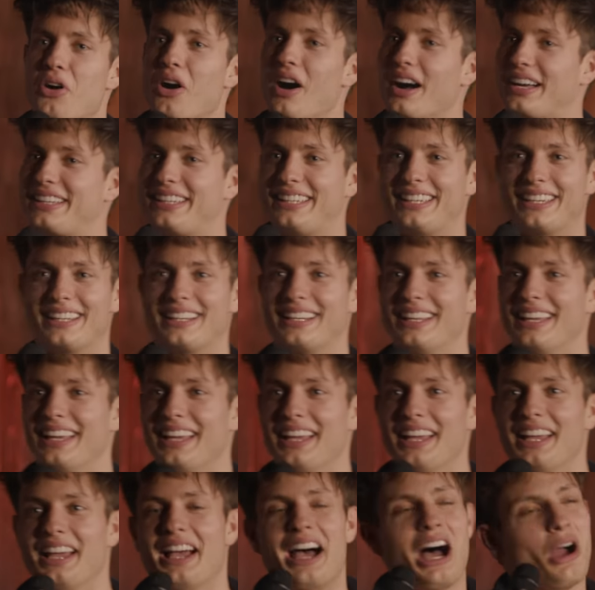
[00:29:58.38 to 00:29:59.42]
Fucking,
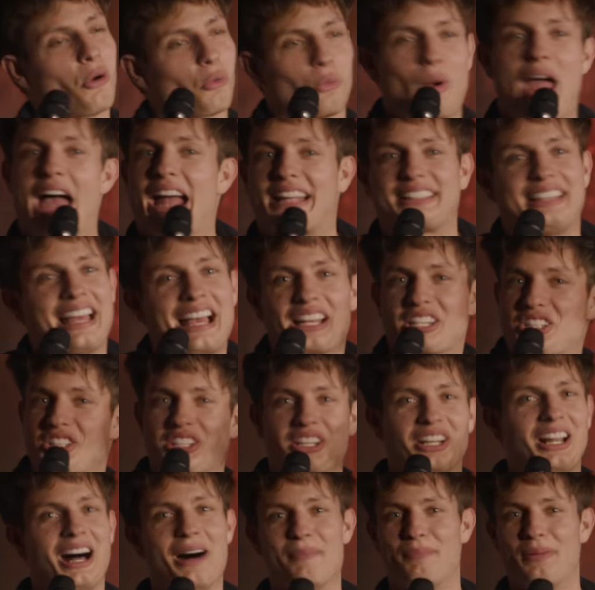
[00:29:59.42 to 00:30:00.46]
I racked that
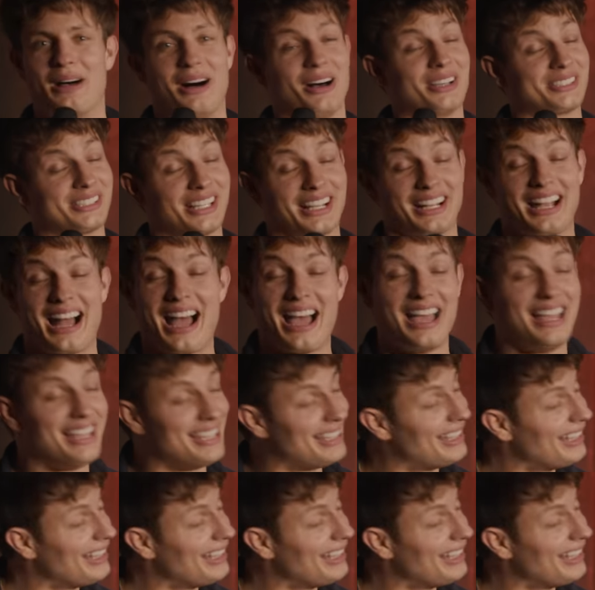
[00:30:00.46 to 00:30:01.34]
shit up. I was like, I